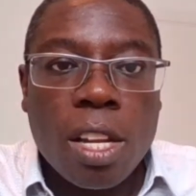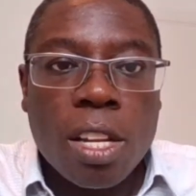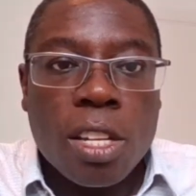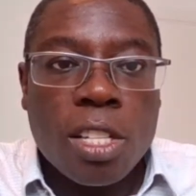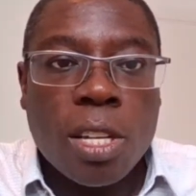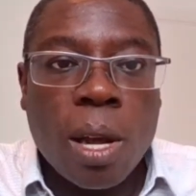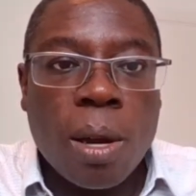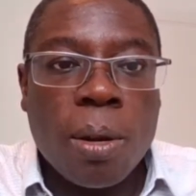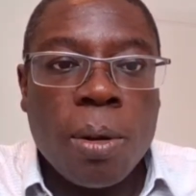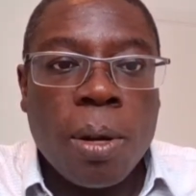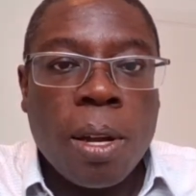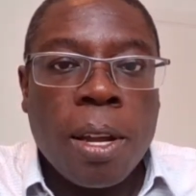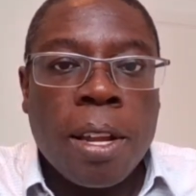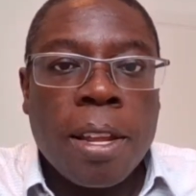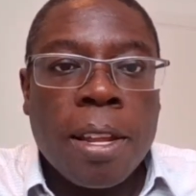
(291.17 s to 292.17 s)

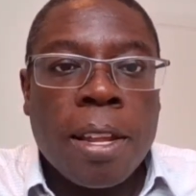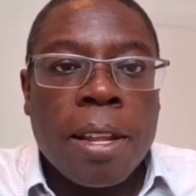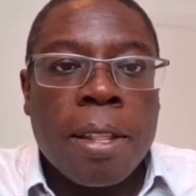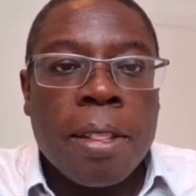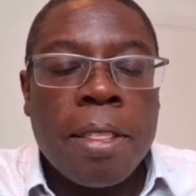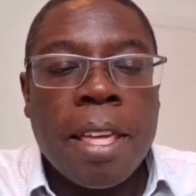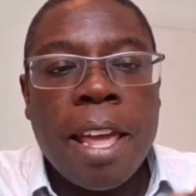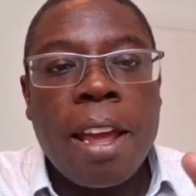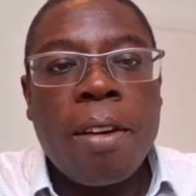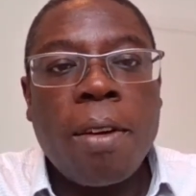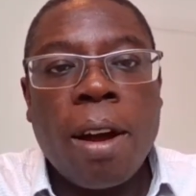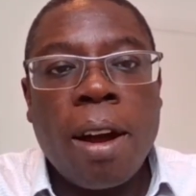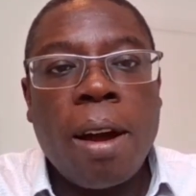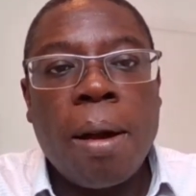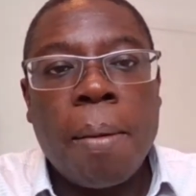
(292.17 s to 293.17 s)
So there
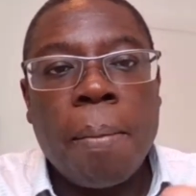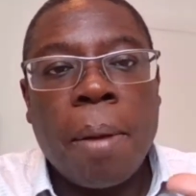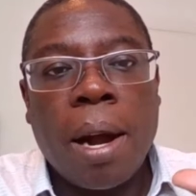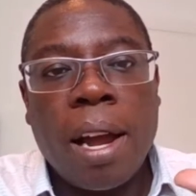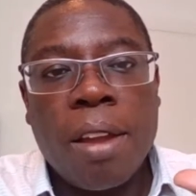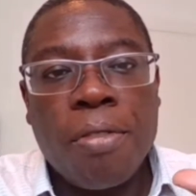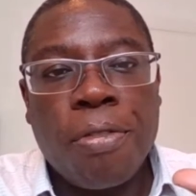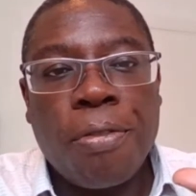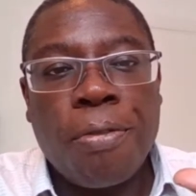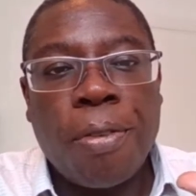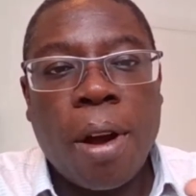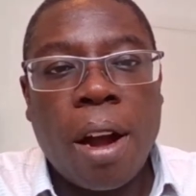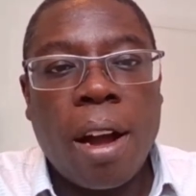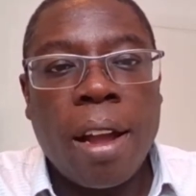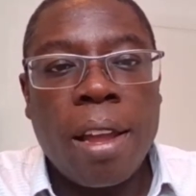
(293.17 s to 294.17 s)
are my
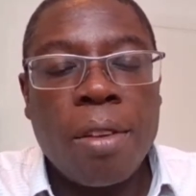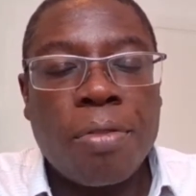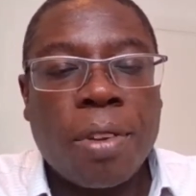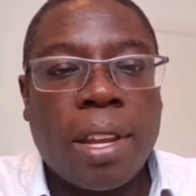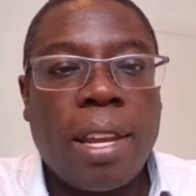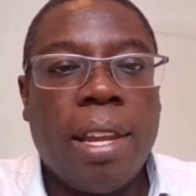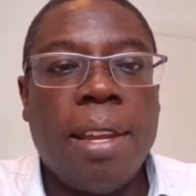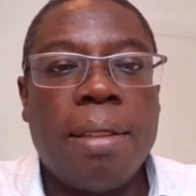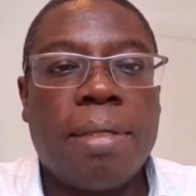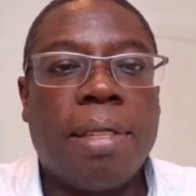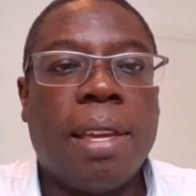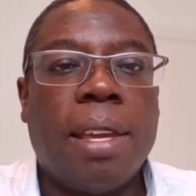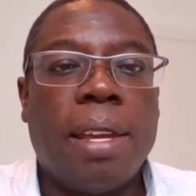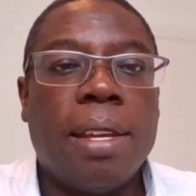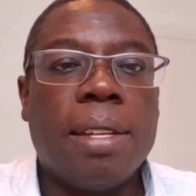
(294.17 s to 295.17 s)
5 key
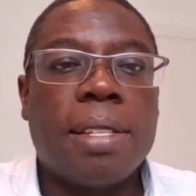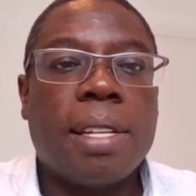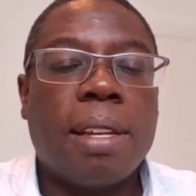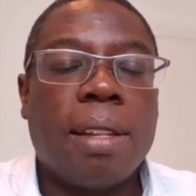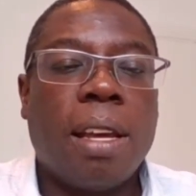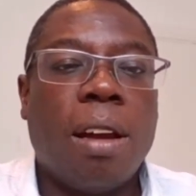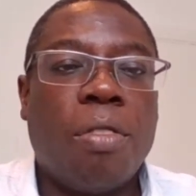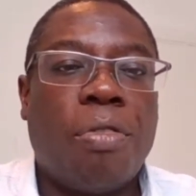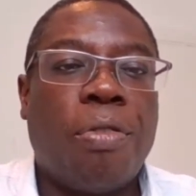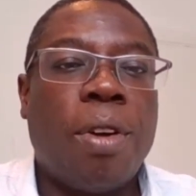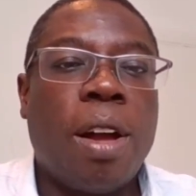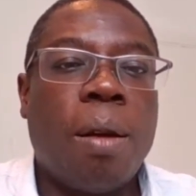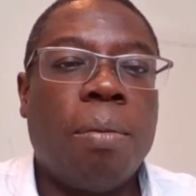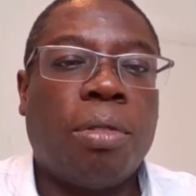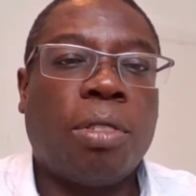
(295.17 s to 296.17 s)
things that a
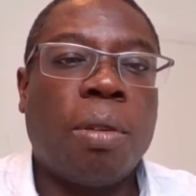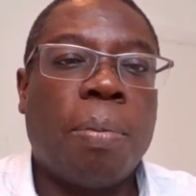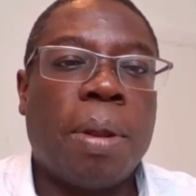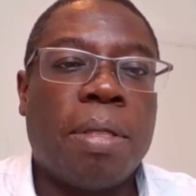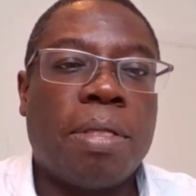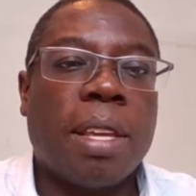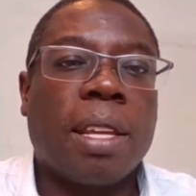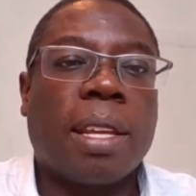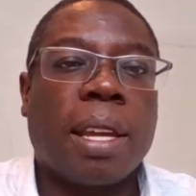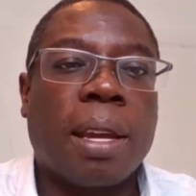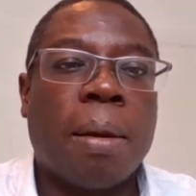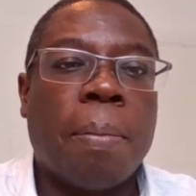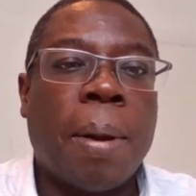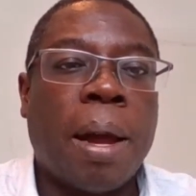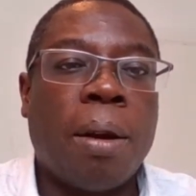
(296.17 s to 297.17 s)
firm should be
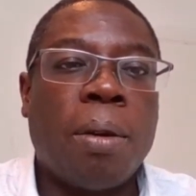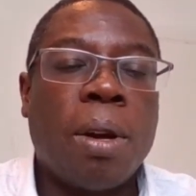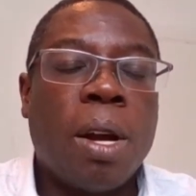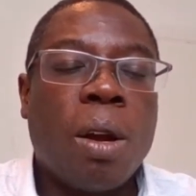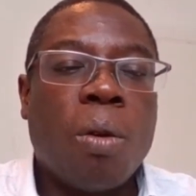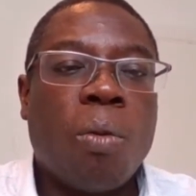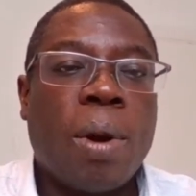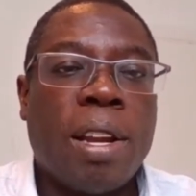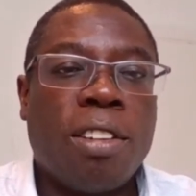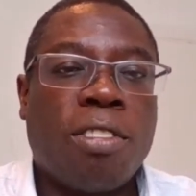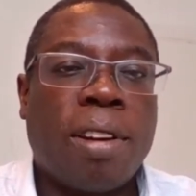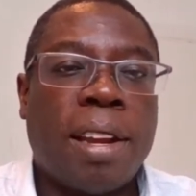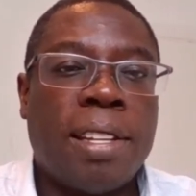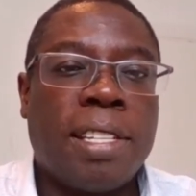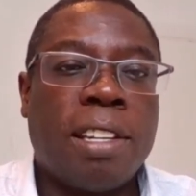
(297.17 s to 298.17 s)
thinking about when
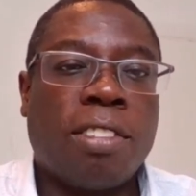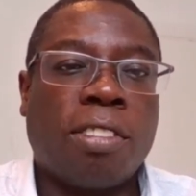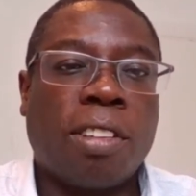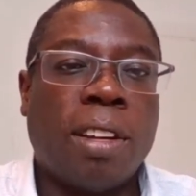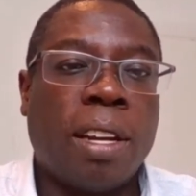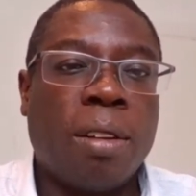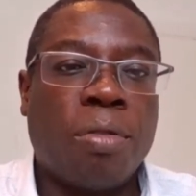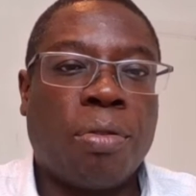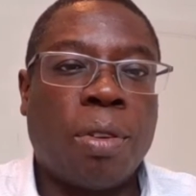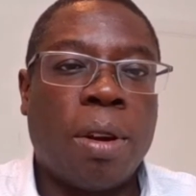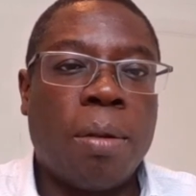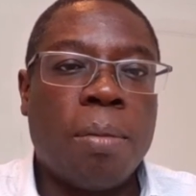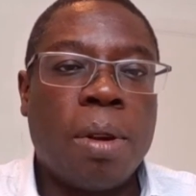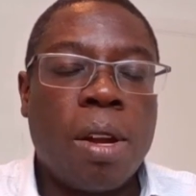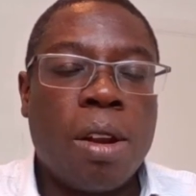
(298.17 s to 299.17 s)
transitioning
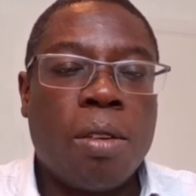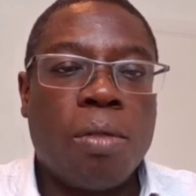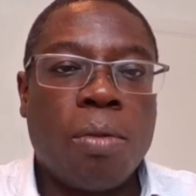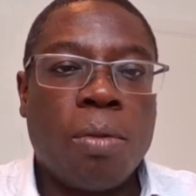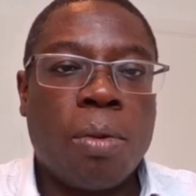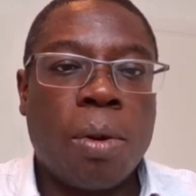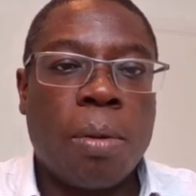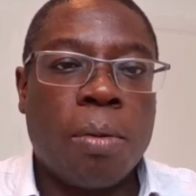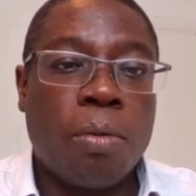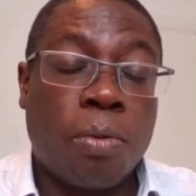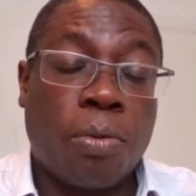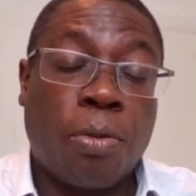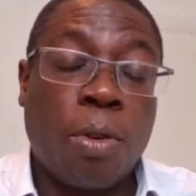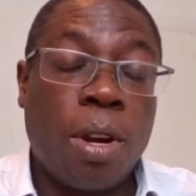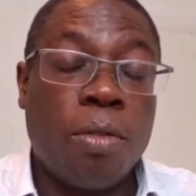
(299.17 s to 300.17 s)
from
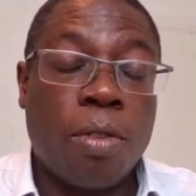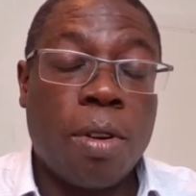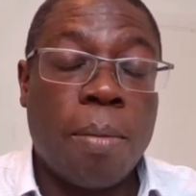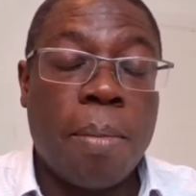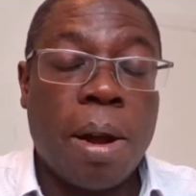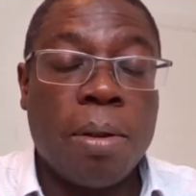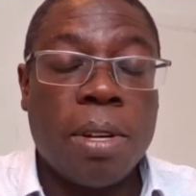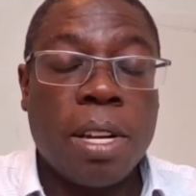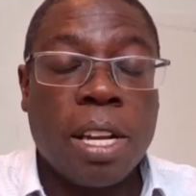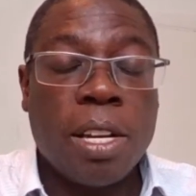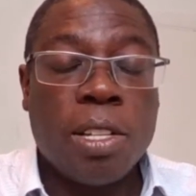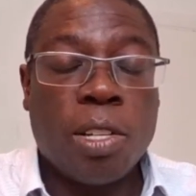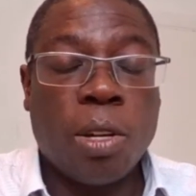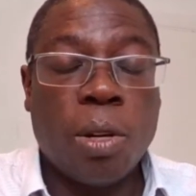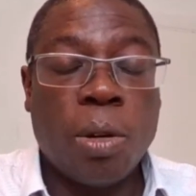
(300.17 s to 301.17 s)
fully remote
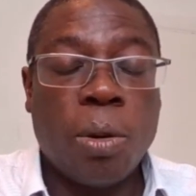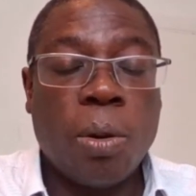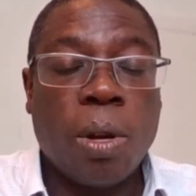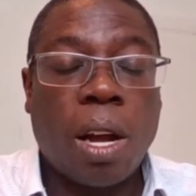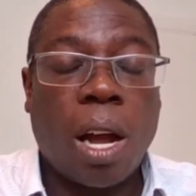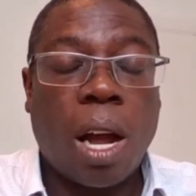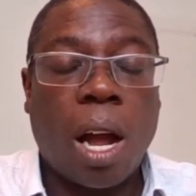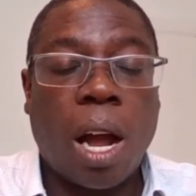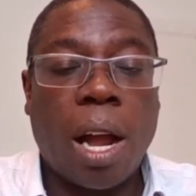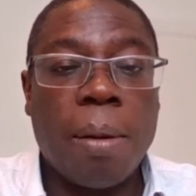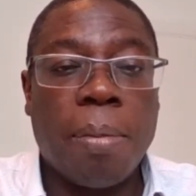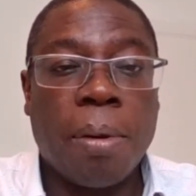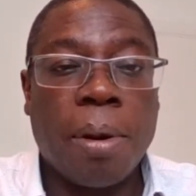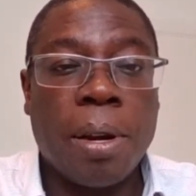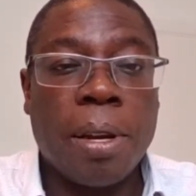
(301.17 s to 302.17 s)
to
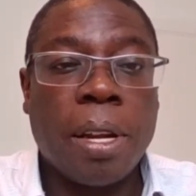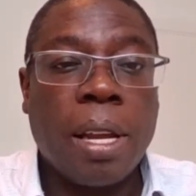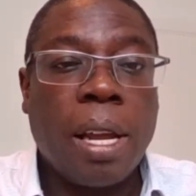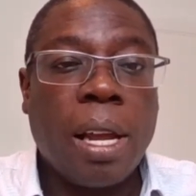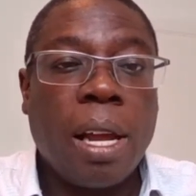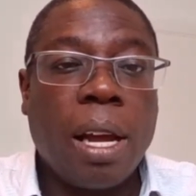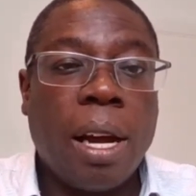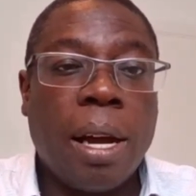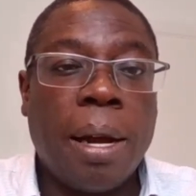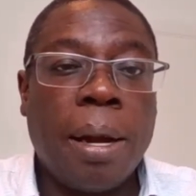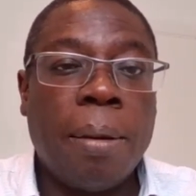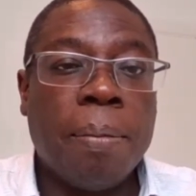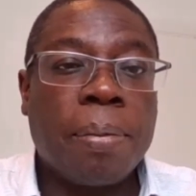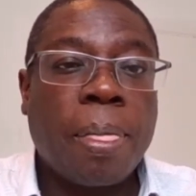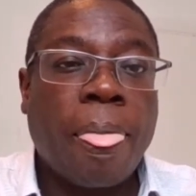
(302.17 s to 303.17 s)
hybrid.
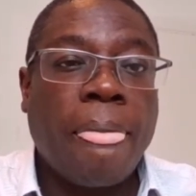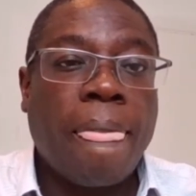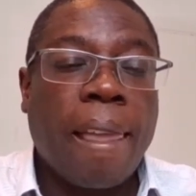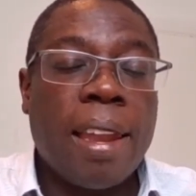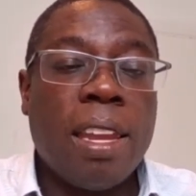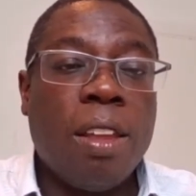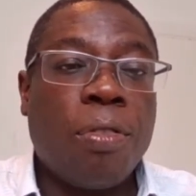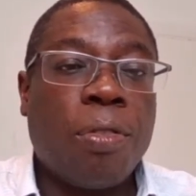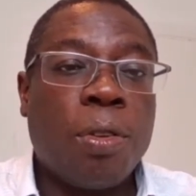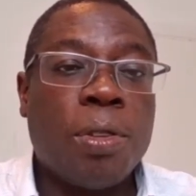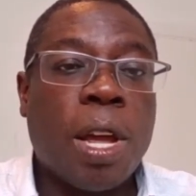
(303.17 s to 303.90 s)
And if you